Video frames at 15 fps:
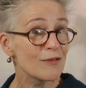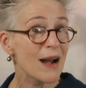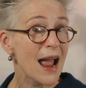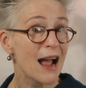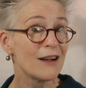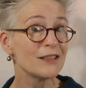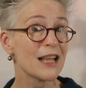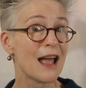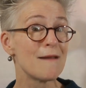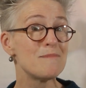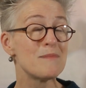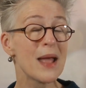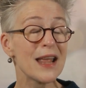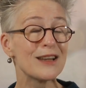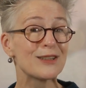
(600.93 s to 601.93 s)
around
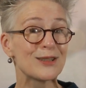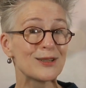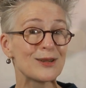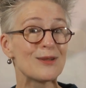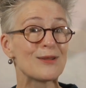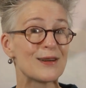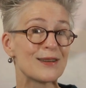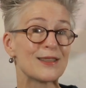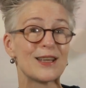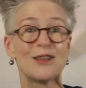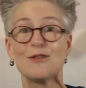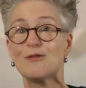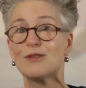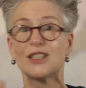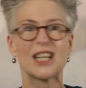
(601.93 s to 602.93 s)
and make sure that
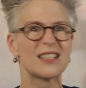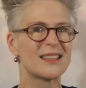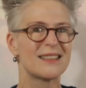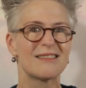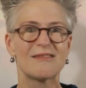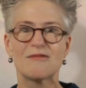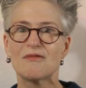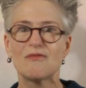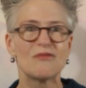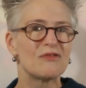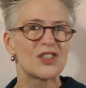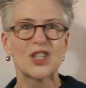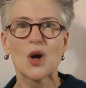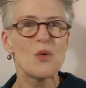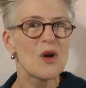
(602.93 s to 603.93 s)
you just
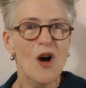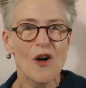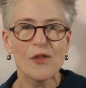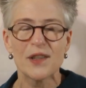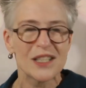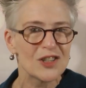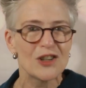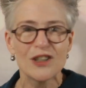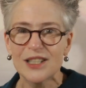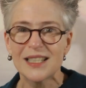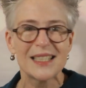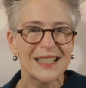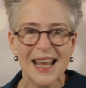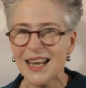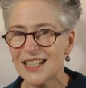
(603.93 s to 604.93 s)
soak all this
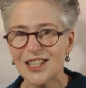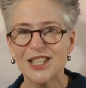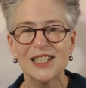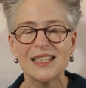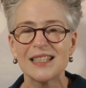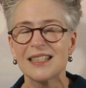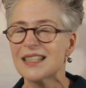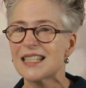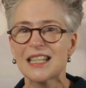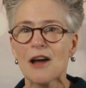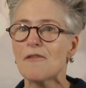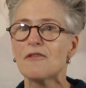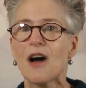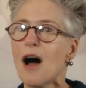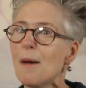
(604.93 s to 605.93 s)
good Teishin
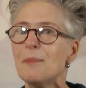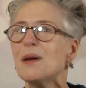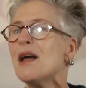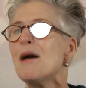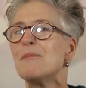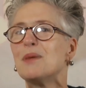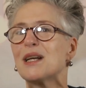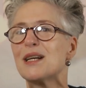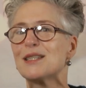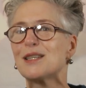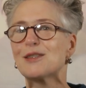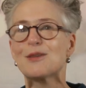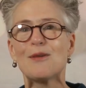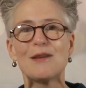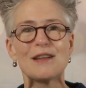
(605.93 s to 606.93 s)
stuff up because
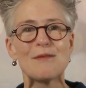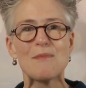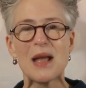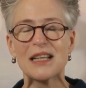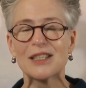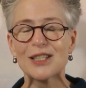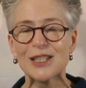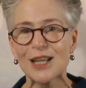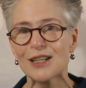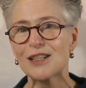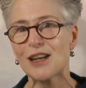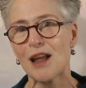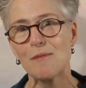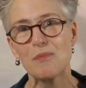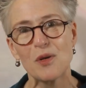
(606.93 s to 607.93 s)
it's going to make such
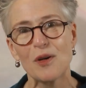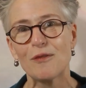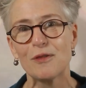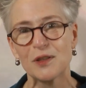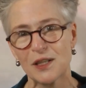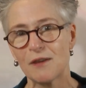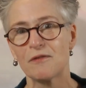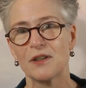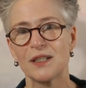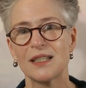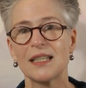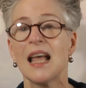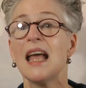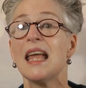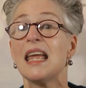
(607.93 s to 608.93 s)
a beautiful
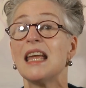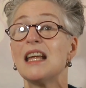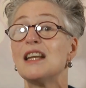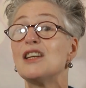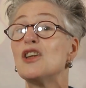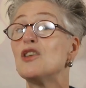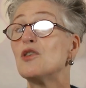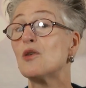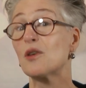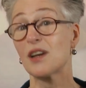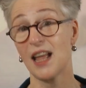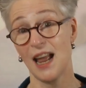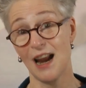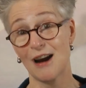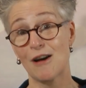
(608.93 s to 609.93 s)
difference in your
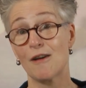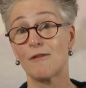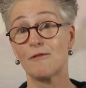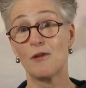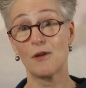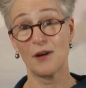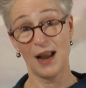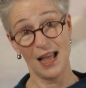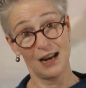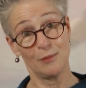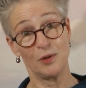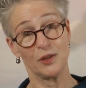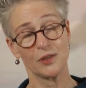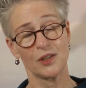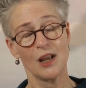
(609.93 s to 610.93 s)
care for
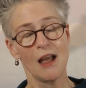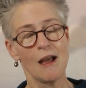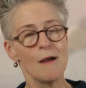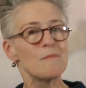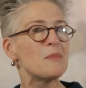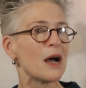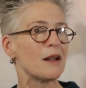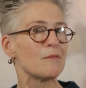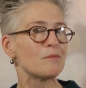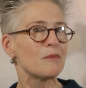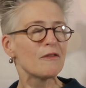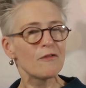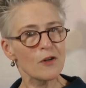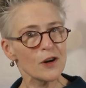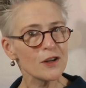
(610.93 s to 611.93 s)
animals. But
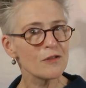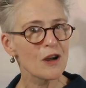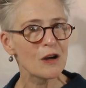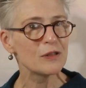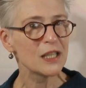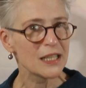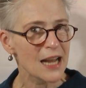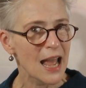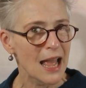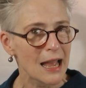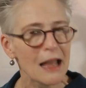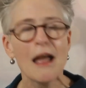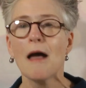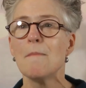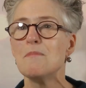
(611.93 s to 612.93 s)
before you go
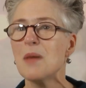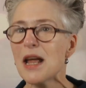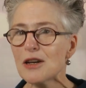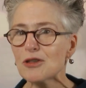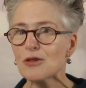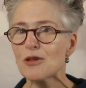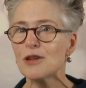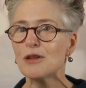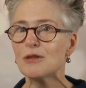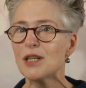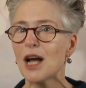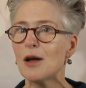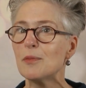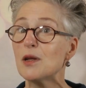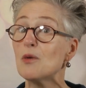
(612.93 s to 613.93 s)
today, make sure you
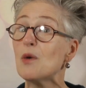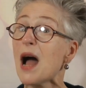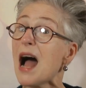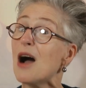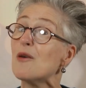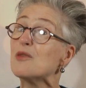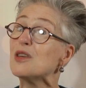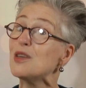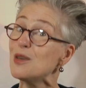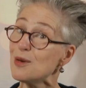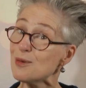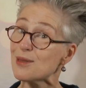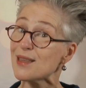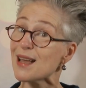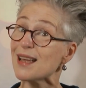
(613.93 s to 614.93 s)
tell me how
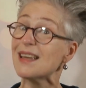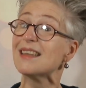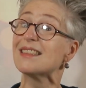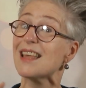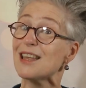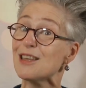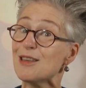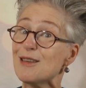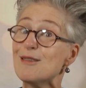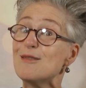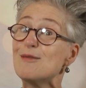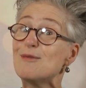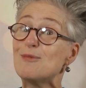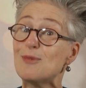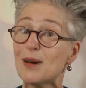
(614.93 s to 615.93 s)
you think that
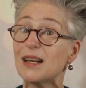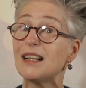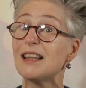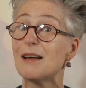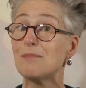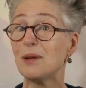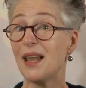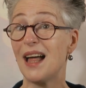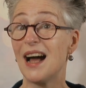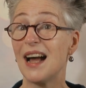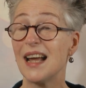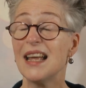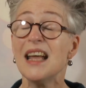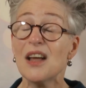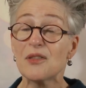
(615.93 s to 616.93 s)
you will
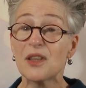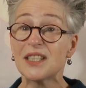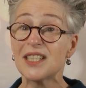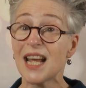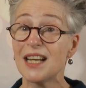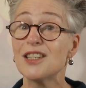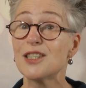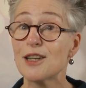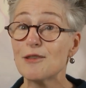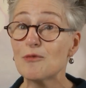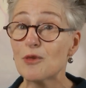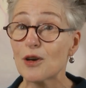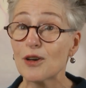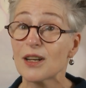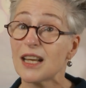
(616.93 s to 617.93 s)
apply the Teishin
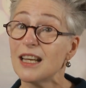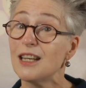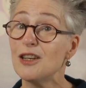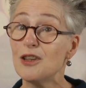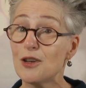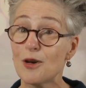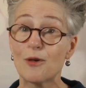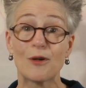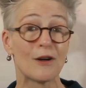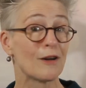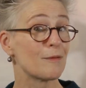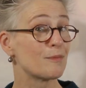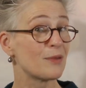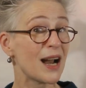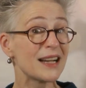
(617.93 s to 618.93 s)
work in
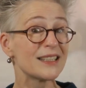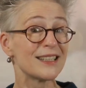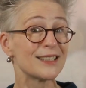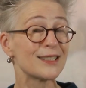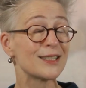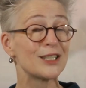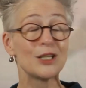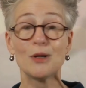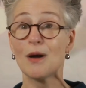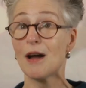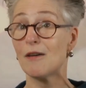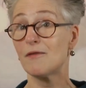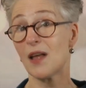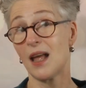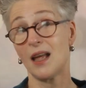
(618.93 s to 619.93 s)
your practice. Do you
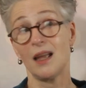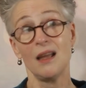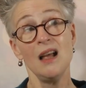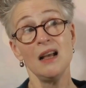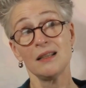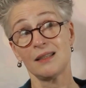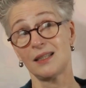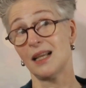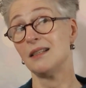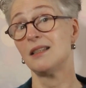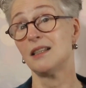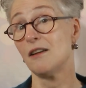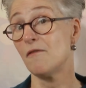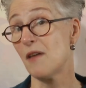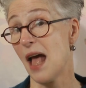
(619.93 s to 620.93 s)
have a
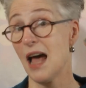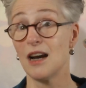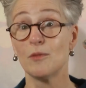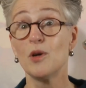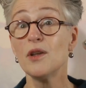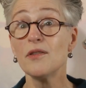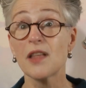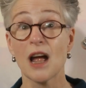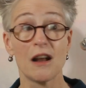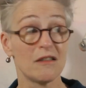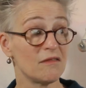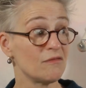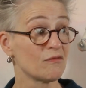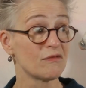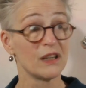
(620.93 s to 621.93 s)
sensitive animal that
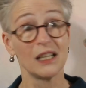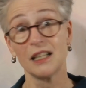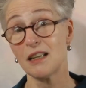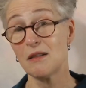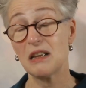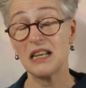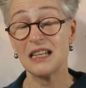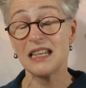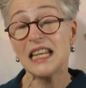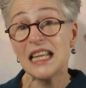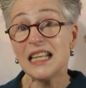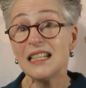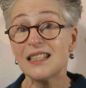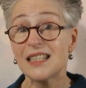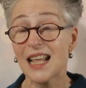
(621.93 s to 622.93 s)
really
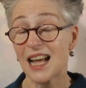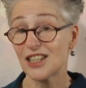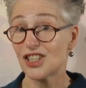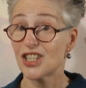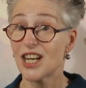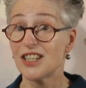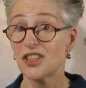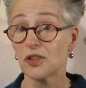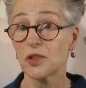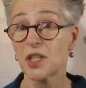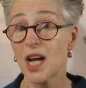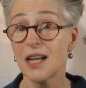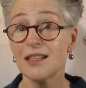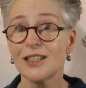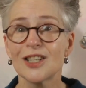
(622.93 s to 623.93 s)
needs that gentle
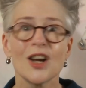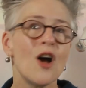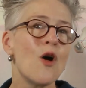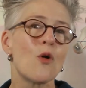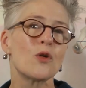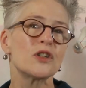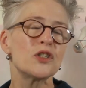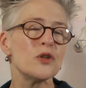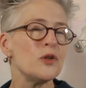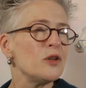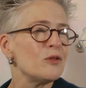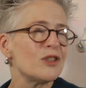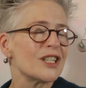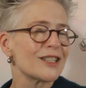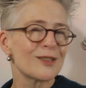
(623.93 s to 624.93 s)
touch? Or do
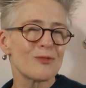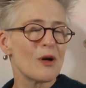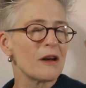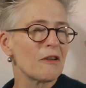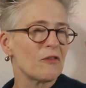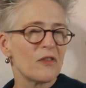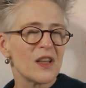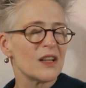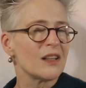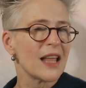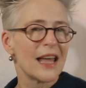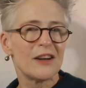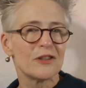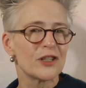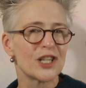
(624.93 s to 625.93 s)
you just want to feel
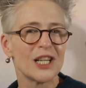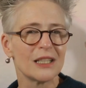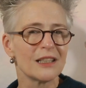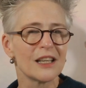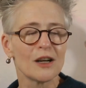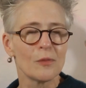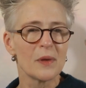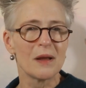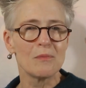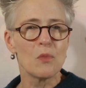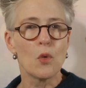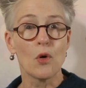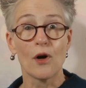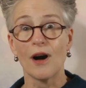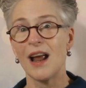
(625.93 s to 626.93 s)
energy a little bit
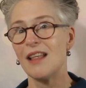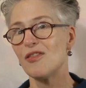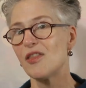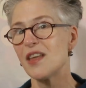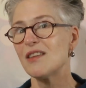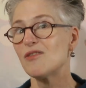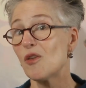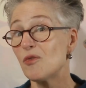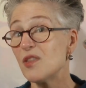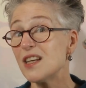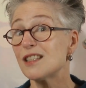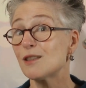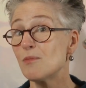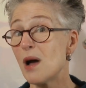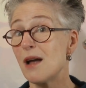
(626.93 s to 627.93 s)
more and think that
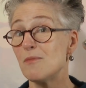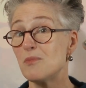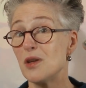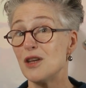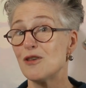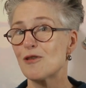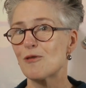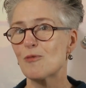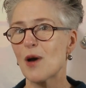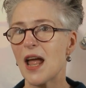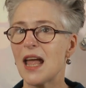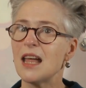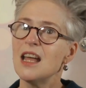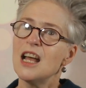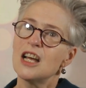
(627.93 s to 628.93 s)
this might be your
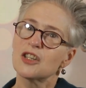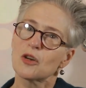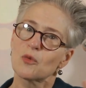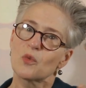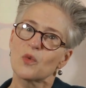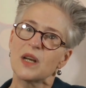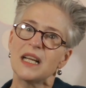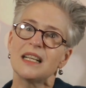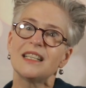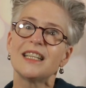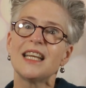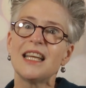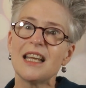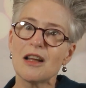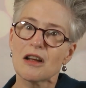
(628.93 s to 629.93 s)
way to
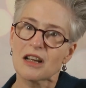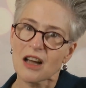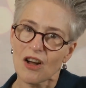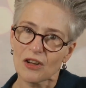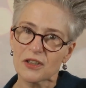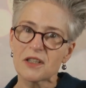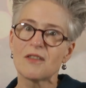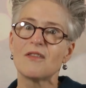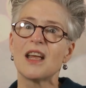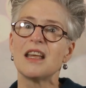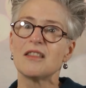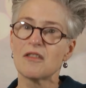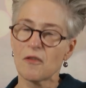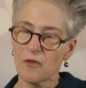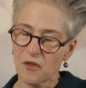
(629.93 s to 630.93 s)
really
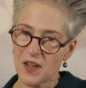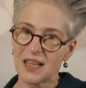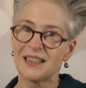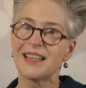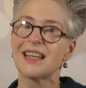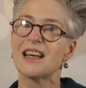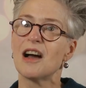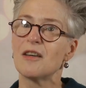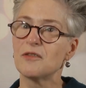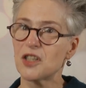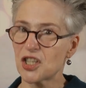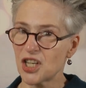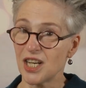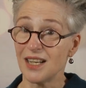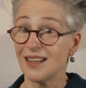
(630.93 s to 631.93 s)
cultivate the feeling of
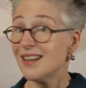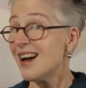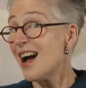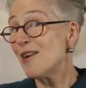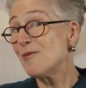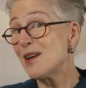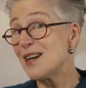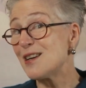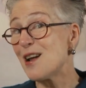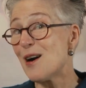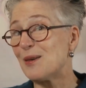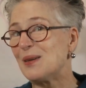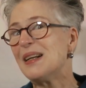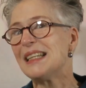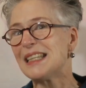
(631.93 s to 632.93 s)
chi? I want
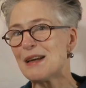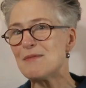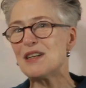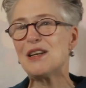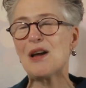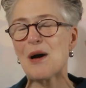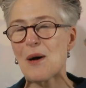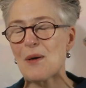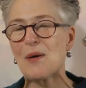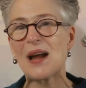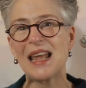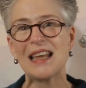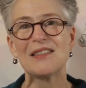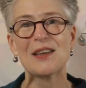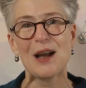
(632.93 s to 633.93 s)
to know. Let me know
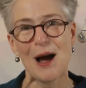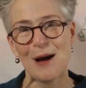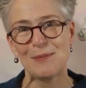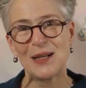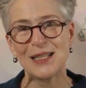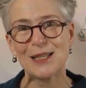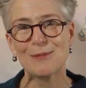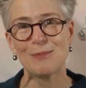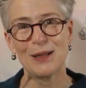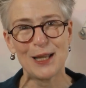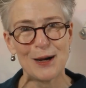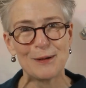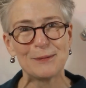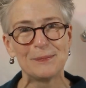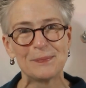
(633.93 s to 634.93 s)
in the comments
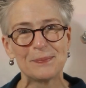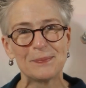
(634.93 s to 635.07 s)
below.